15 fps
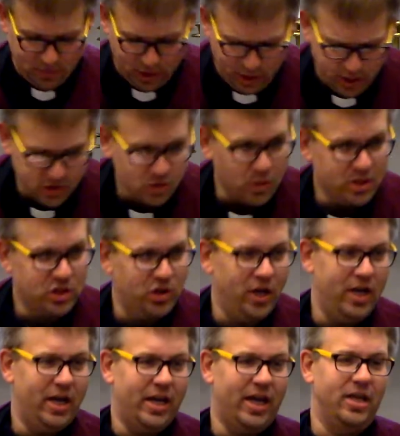Here's what you
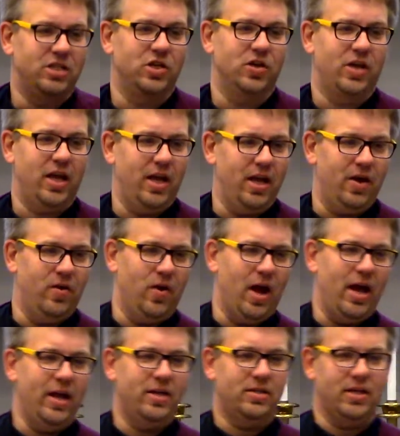need to get your kid,
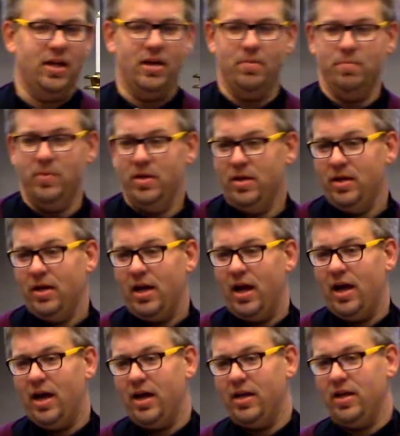right? Get them,
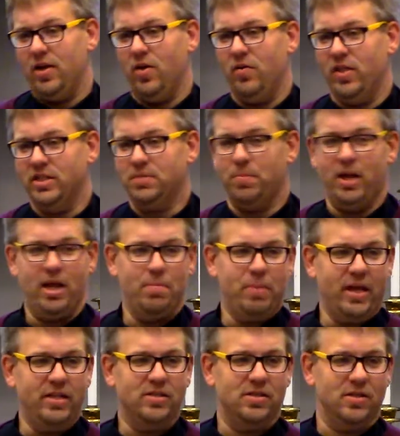this many
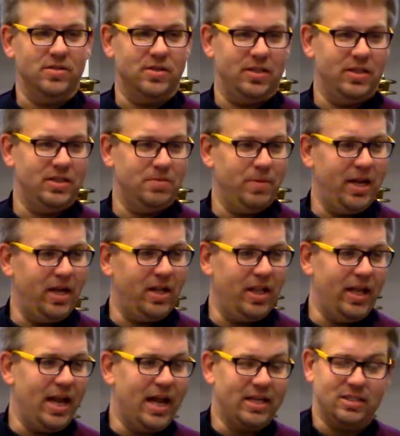pencils and this many
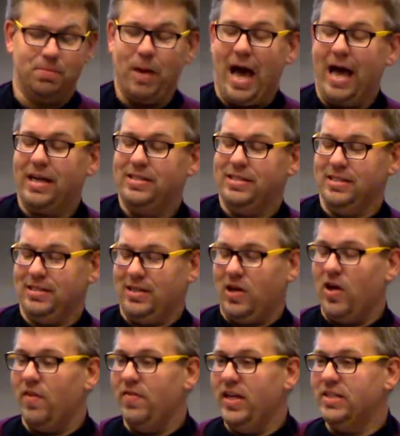Kleenex boxes and
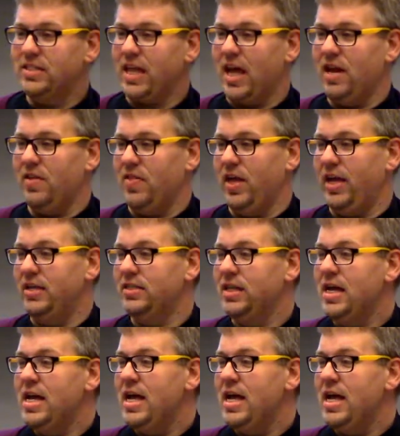all these kind of things.